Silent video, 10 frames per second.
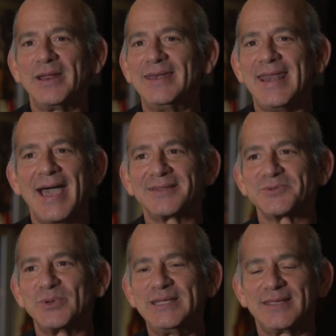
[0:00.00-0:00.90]
and
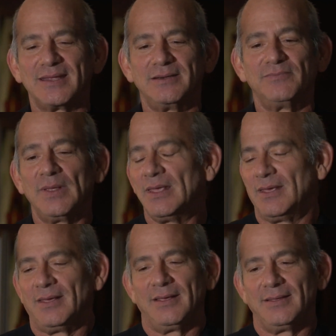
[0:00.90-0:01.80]
next week and
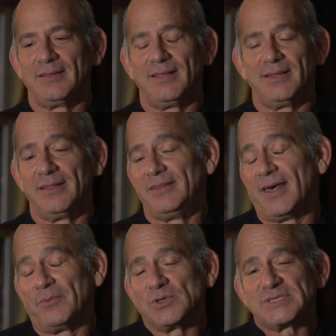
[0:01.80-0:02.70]

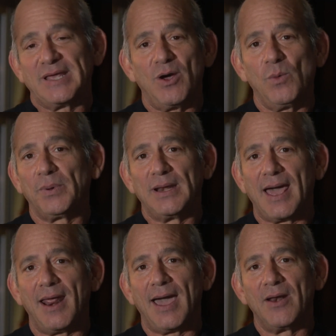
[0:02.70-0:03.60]
then we'll stay open.
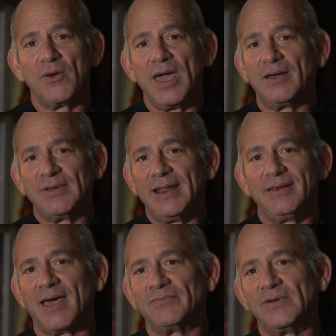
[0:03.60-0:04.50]
I, I don't have any
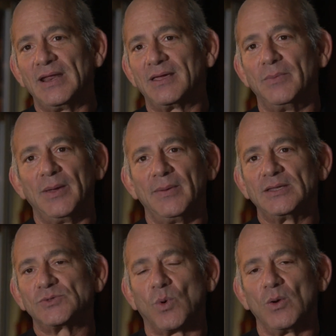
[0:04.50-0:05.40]
definite
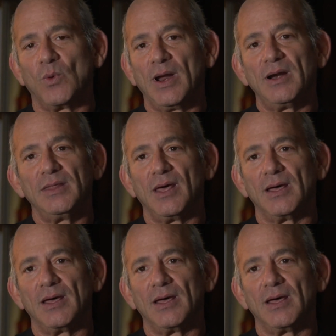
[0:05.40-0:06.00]
commitments one way or the